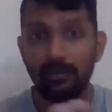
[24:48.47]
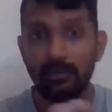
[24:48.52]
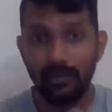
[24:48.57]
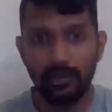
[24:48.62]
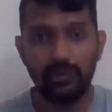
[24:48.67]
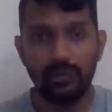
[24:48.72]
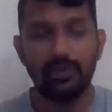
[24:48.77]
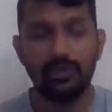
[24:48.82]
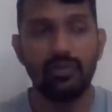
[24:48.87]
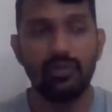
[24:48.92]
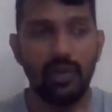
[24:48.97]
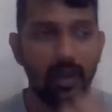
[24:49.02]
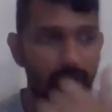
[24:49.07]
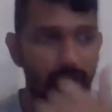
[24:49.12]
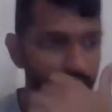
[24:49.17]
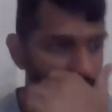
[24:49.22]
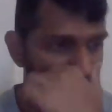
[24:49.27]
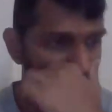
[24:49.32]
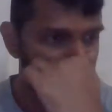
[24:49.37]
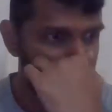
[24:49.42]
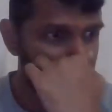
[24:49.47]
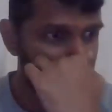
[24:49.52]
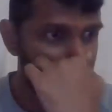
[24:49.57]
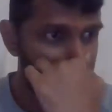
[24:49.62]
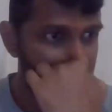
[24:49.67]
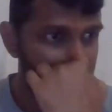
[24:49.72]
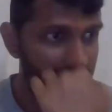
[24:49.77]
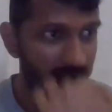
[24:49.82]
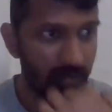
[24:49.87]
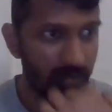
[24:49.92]
which you have thought
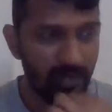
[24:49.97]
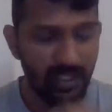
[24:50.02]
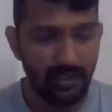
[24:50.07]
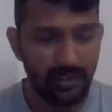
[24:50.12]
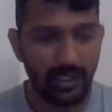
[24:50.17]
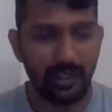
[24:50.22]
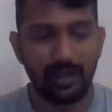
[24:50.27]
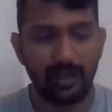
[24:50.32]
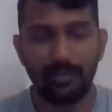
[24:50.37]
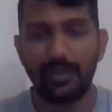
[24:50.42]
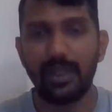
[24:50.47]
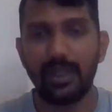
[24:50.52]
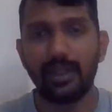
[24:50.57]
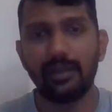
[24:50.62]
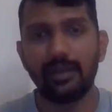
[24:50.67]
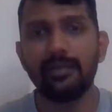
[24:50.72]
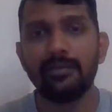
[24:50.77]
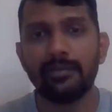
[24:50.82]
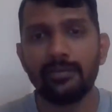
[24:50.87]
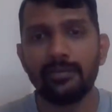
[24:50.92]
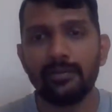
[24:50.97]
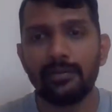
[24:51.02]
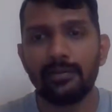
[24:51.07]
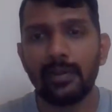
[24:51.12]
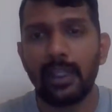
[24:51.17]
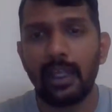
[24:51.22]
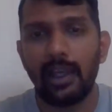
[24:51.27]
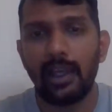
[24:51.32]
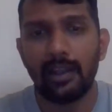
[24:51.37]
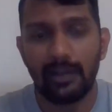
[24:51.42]
this is the best I can make,
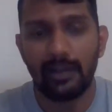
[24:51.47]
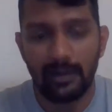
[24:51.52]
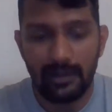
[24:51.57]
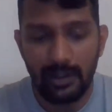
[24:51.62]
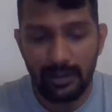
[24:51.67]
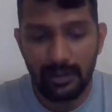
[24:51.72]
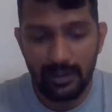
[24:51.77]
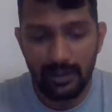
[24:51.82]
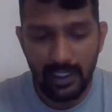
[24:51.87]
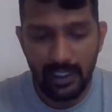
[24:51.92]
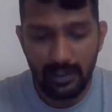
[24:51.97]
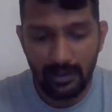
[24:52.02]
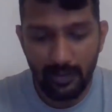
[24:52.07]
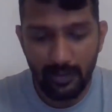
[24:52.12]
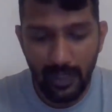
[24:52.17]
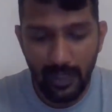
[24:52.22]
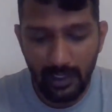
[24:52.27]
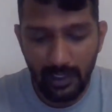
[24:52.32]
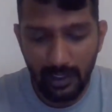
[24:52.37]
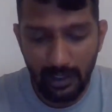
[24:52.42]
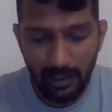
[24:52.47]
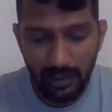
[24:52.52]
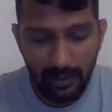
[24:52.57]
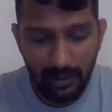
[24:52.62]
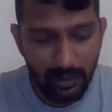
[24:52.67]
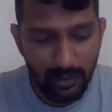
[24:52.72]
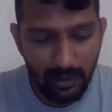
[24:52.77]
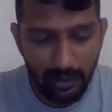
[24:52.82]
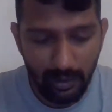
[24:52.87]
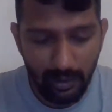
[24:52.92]
and it's a market.
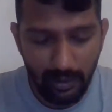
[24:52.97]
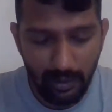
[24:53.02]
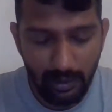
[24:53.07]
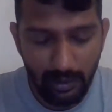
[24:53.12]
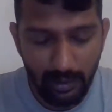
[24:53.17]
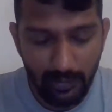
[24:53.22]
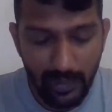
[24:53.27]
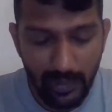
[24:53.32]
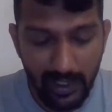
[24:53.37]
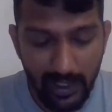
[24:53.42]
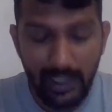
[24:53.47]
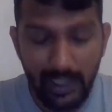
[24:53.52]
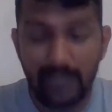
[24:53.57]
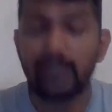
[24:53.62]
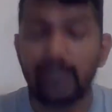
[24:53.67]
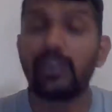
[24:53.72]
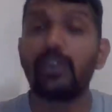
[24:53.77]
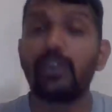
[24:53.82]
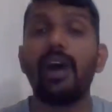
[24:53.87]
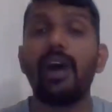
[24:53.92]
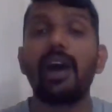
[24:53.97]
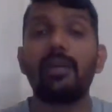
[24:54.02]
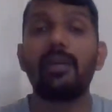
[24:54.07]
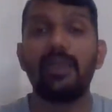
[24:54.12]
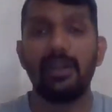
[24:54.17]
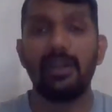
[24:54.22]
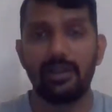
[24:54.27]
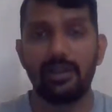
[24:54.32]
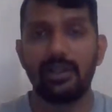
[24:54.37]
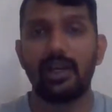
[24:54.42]
The market has a
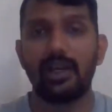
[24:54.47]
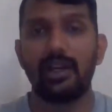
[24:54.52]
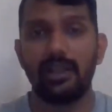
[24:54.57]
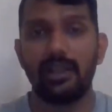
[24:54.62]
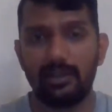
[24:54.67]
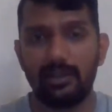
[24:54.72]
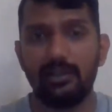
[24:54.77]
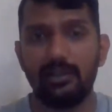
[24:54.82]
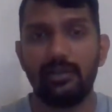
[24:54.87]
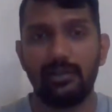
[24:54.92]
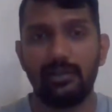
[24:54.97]
requirement regarding